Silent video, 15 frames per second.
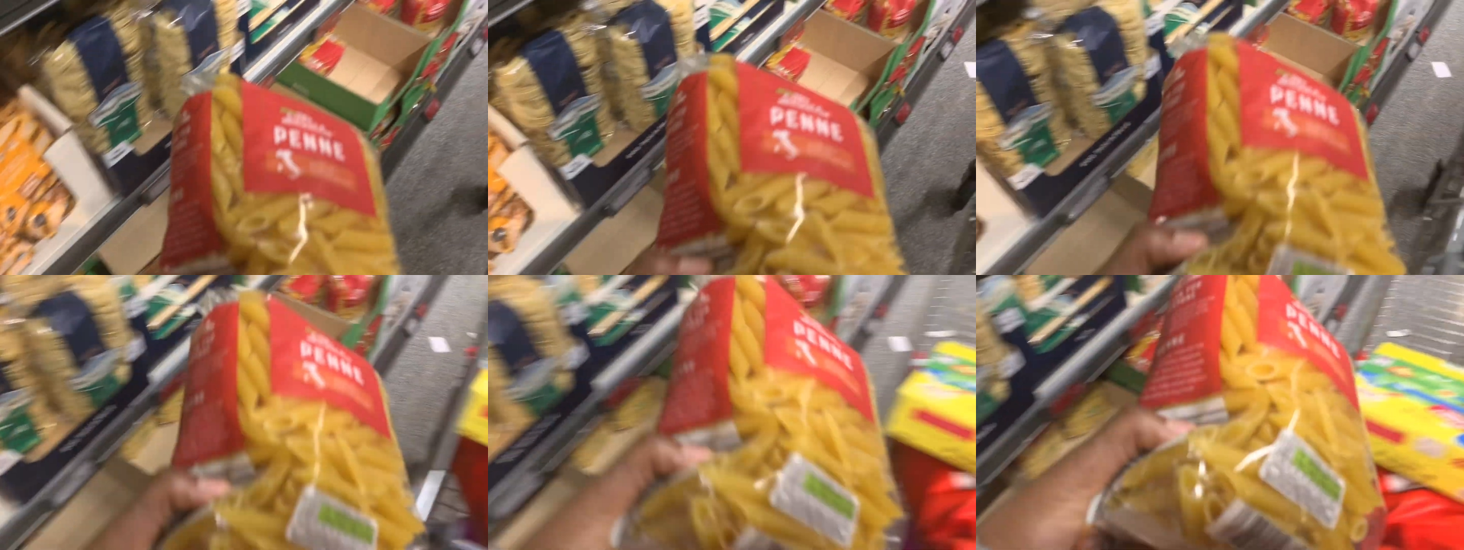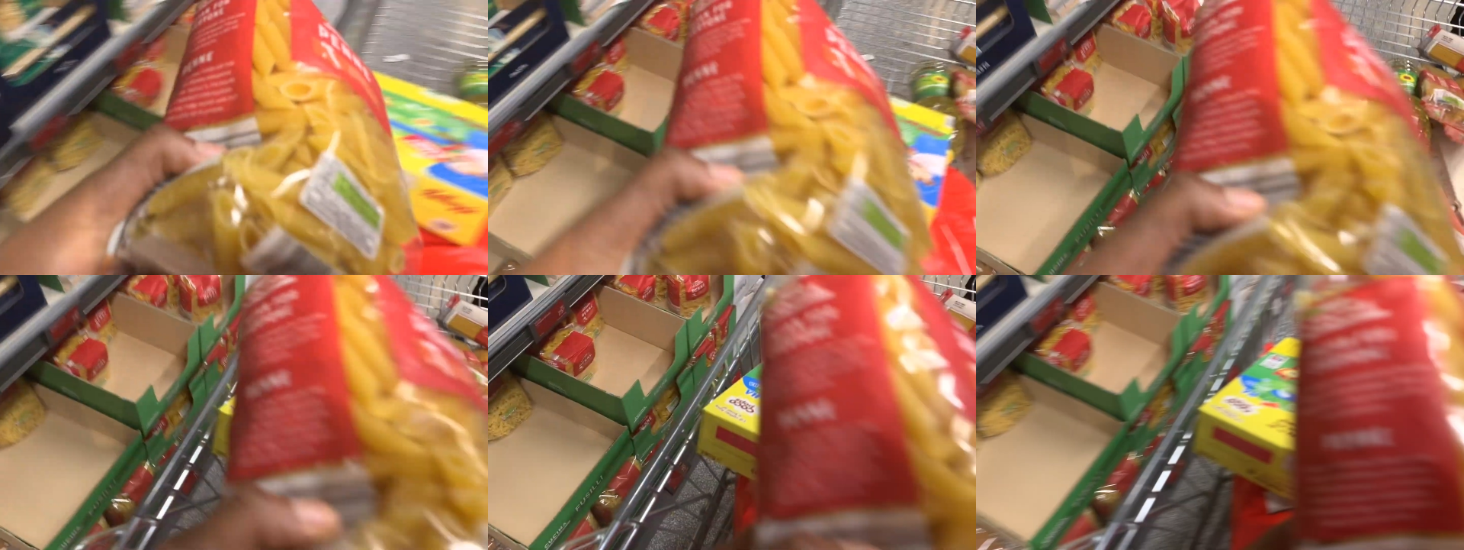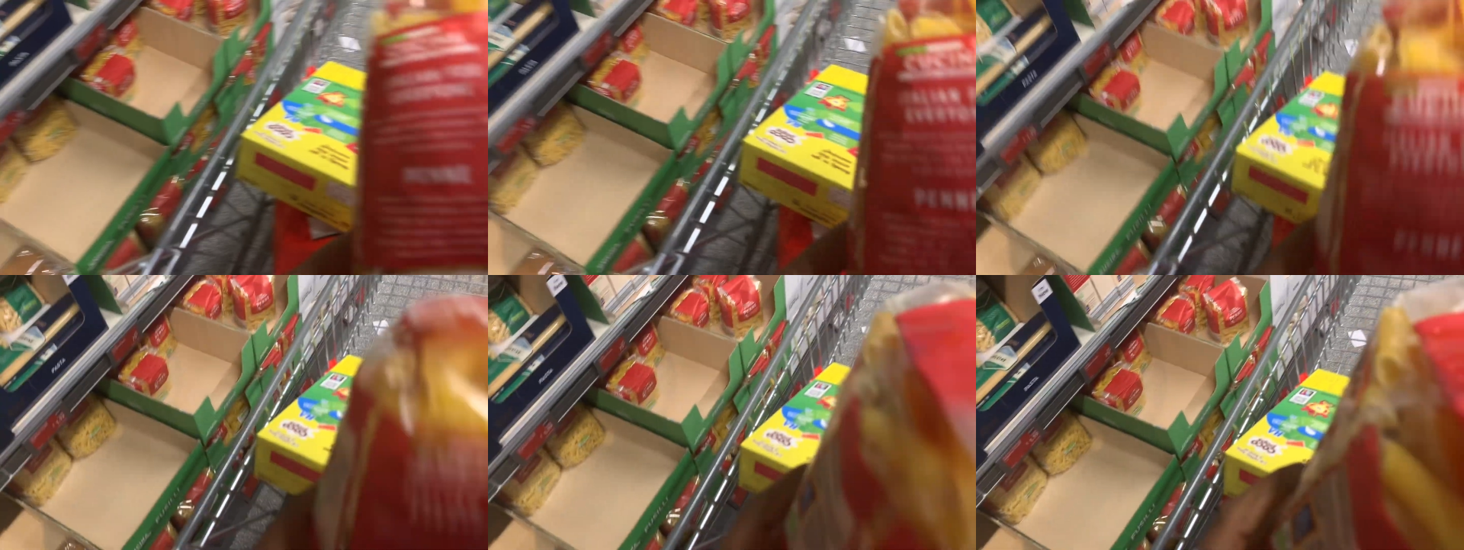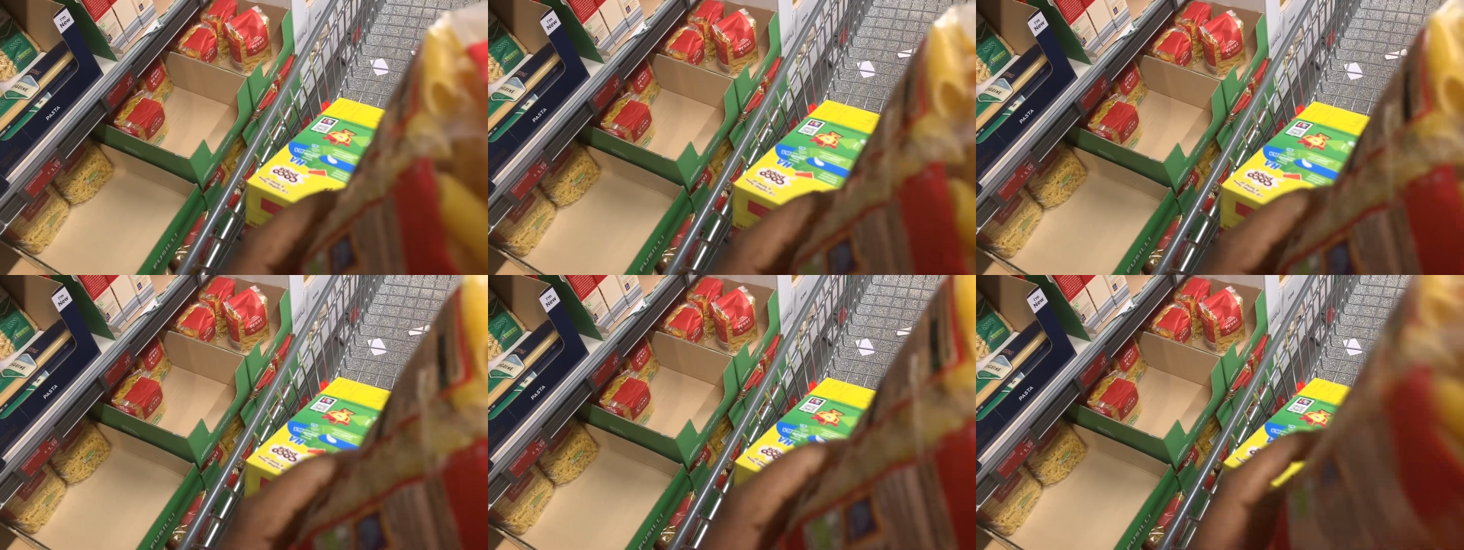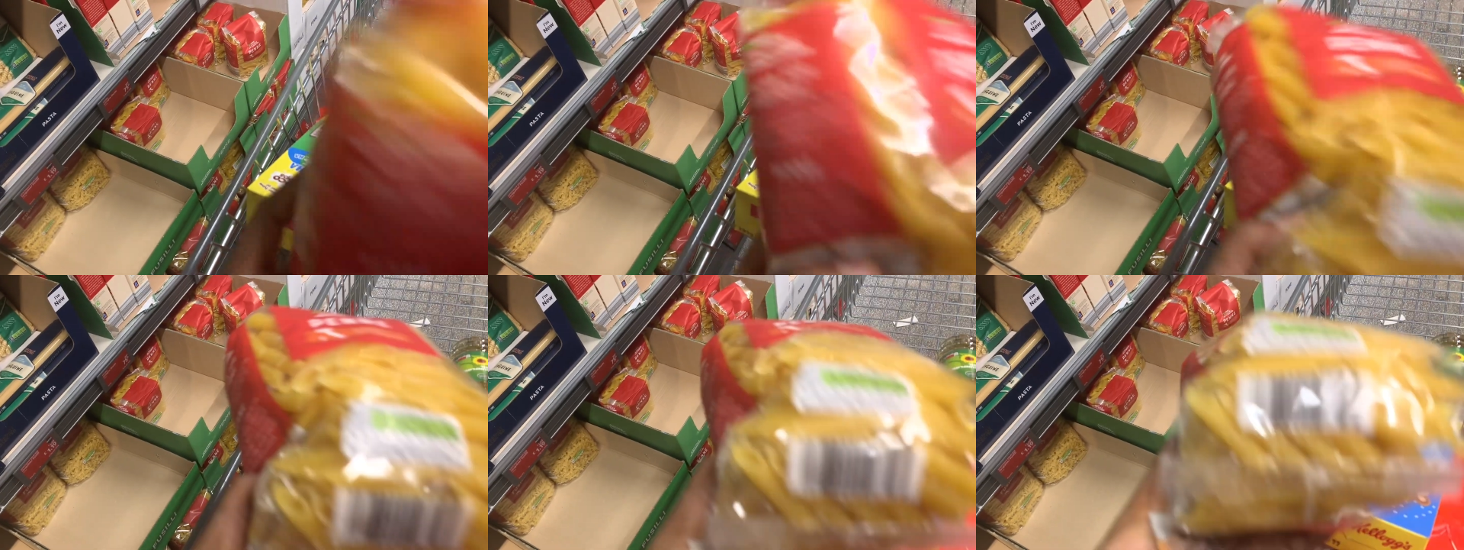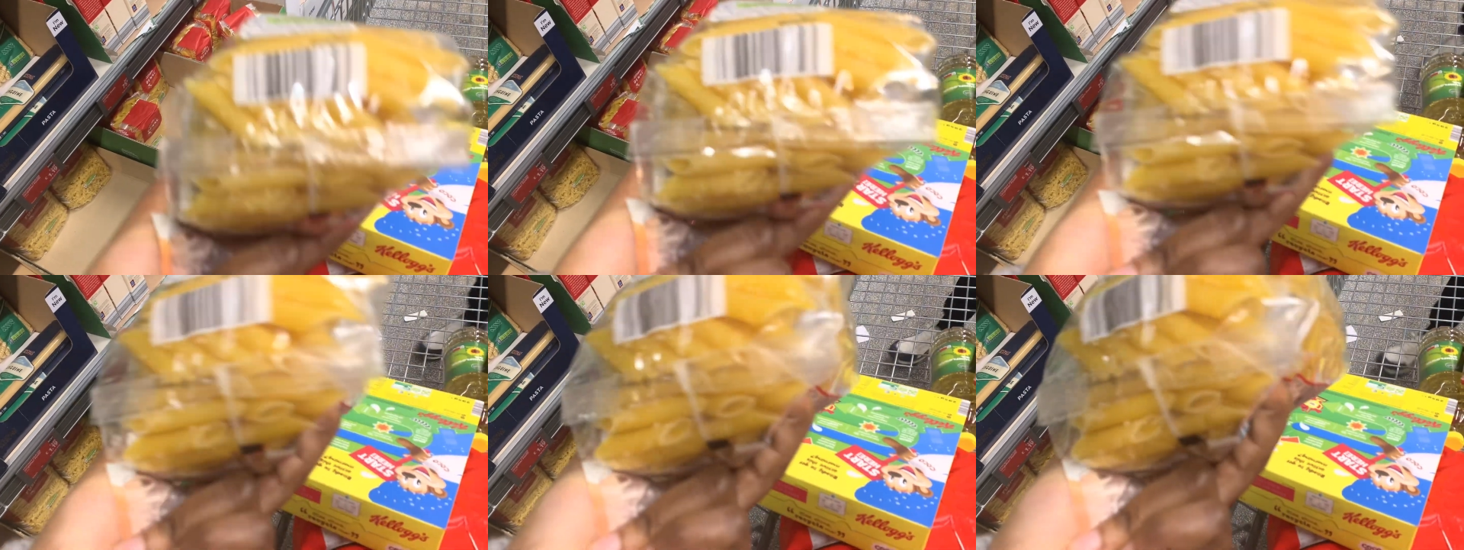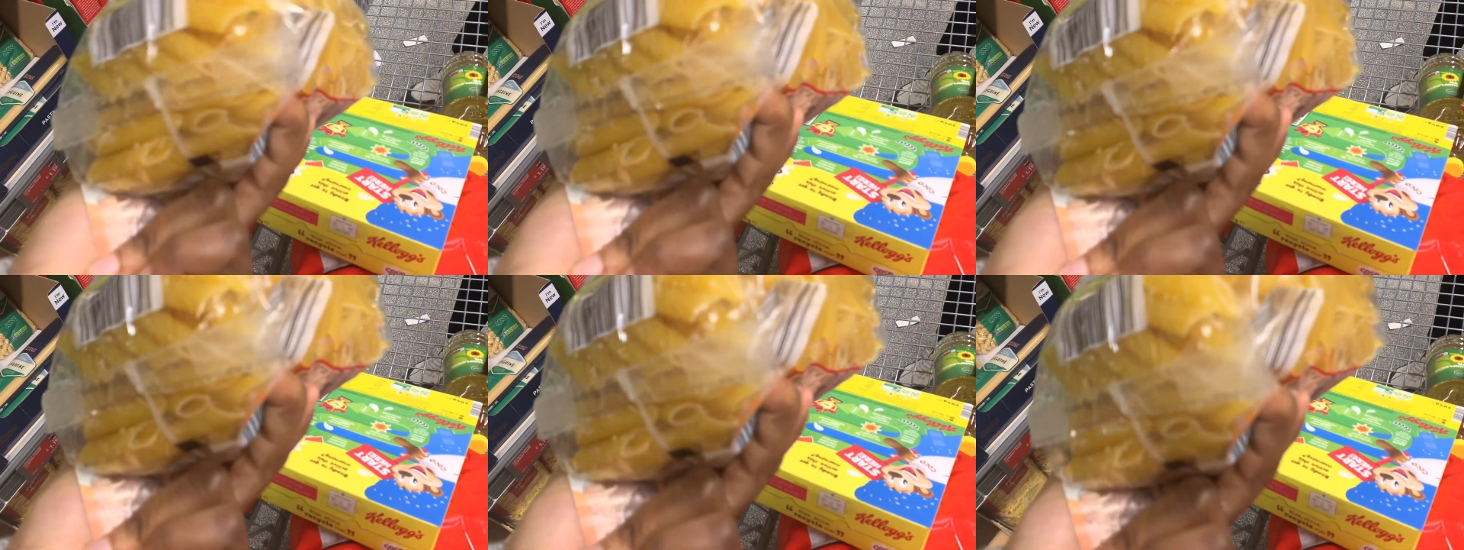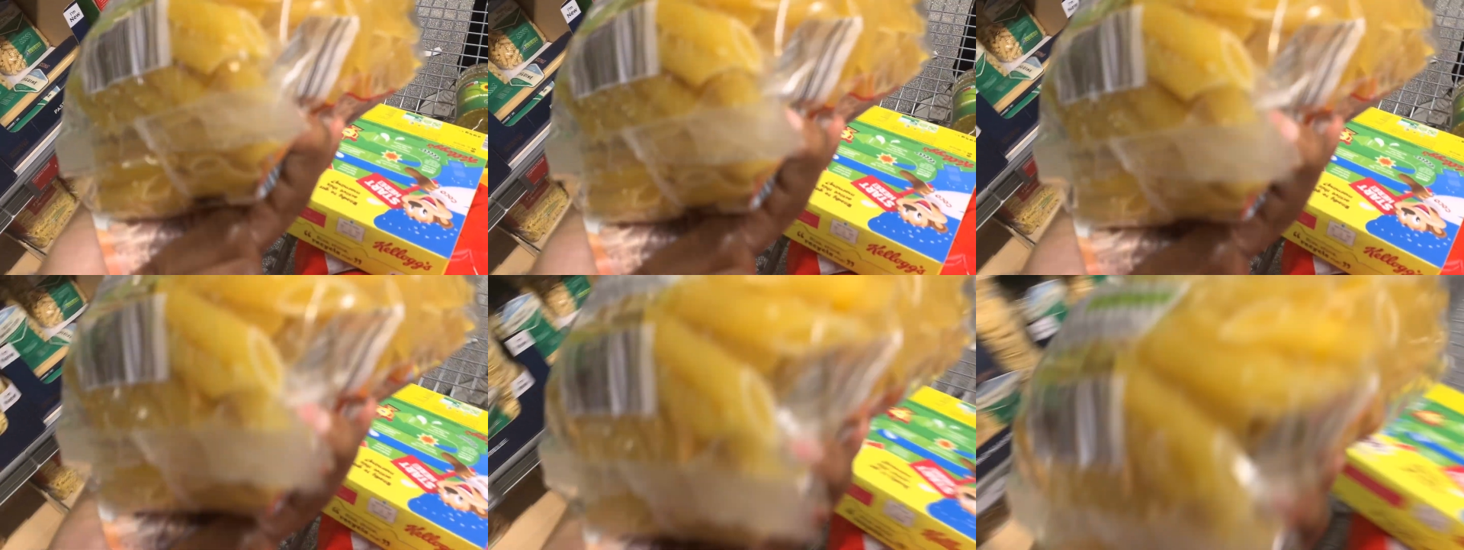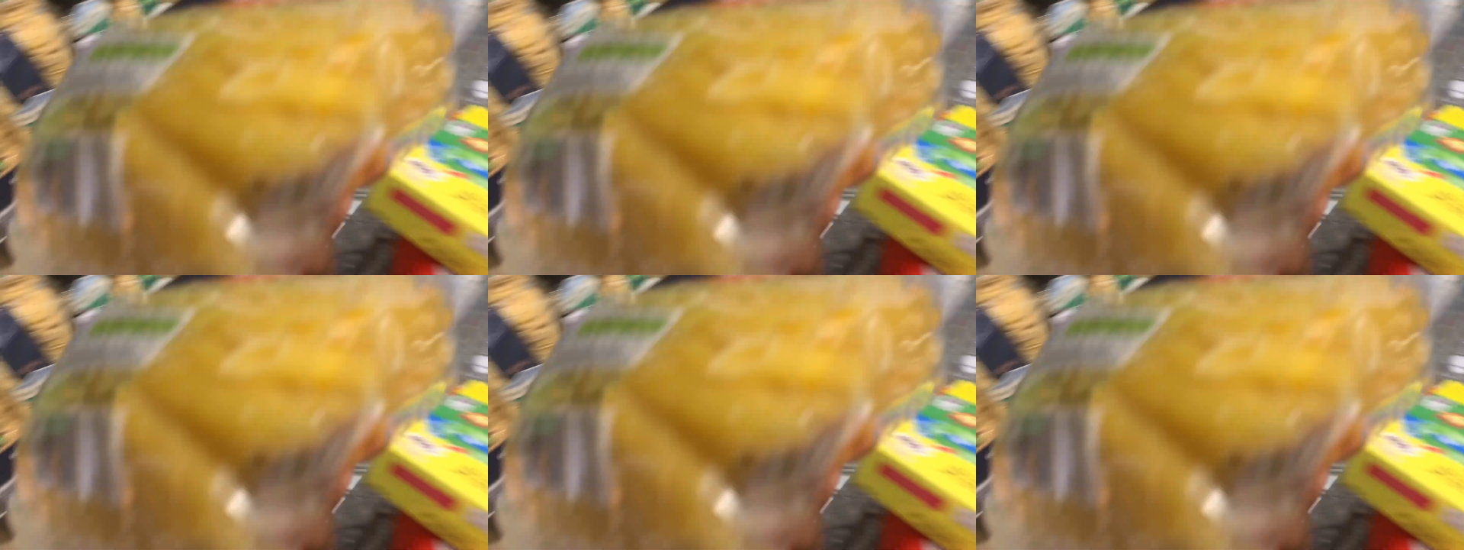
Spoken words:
No face is visible, so there are no lips to read.